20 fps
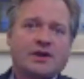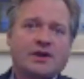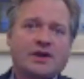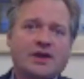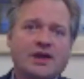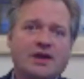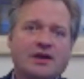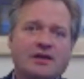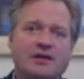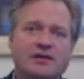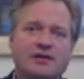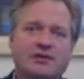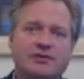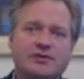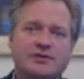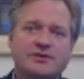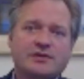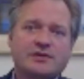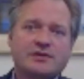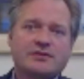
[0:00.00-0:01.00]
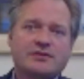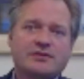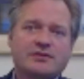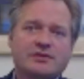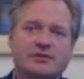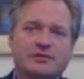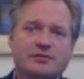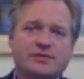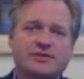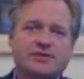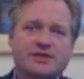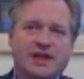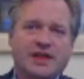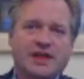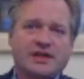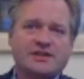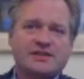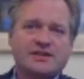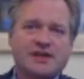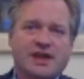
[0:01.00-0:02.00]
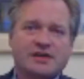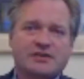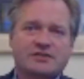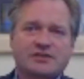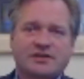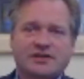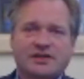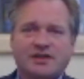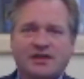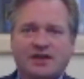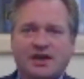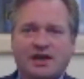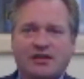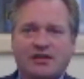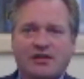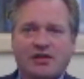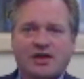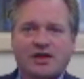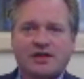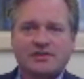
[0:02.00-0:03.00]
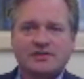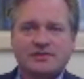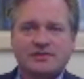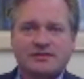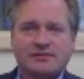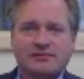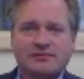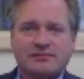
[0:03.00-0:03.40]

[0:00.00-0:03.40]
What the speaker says: Yeah, it was a case actually that I lost,